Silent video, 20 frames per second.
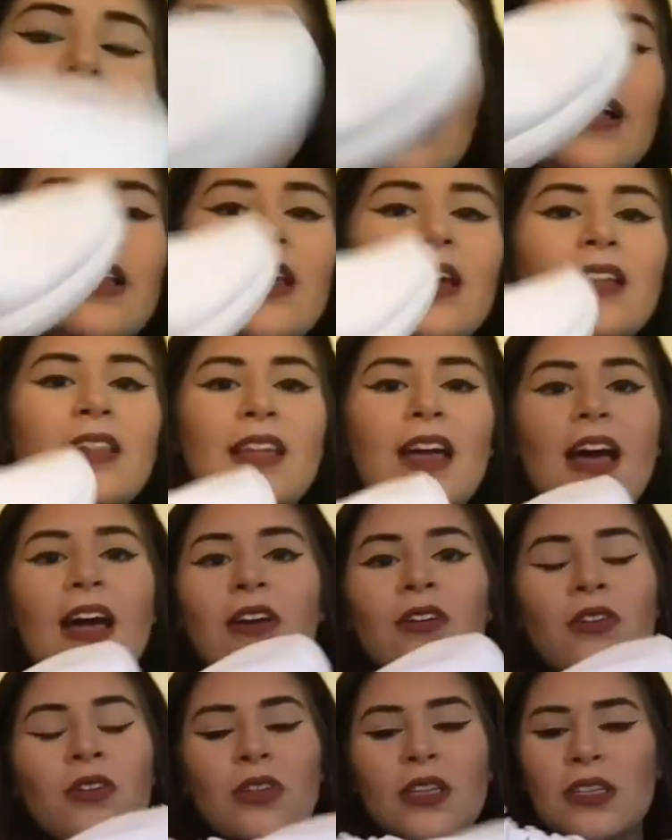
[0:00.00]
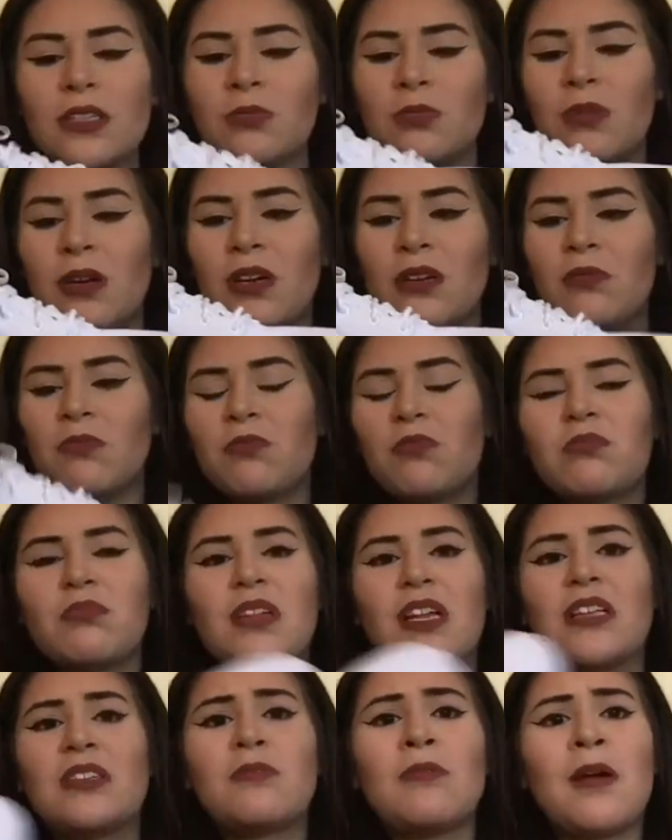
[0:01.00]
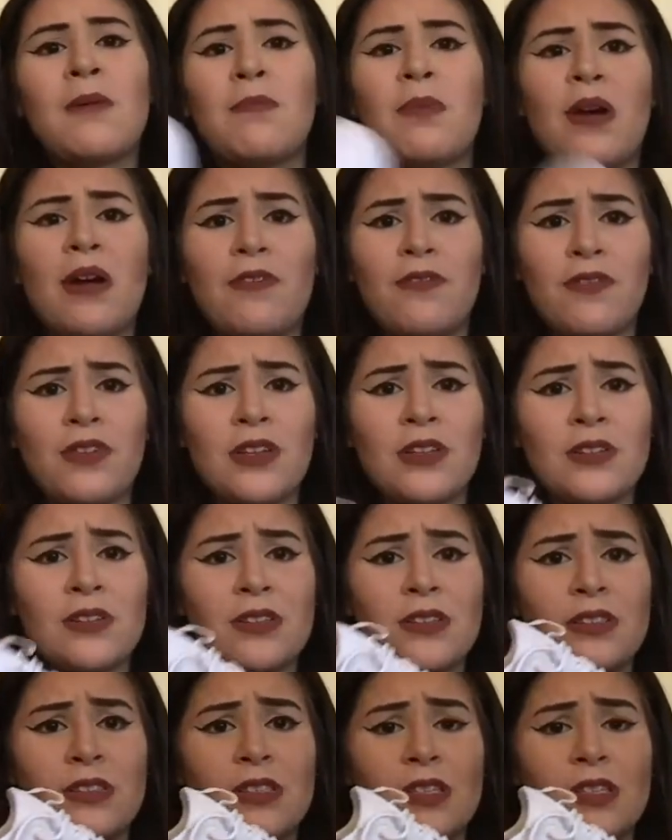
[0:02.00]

and I like that. I don't know, that's my, that's my preference.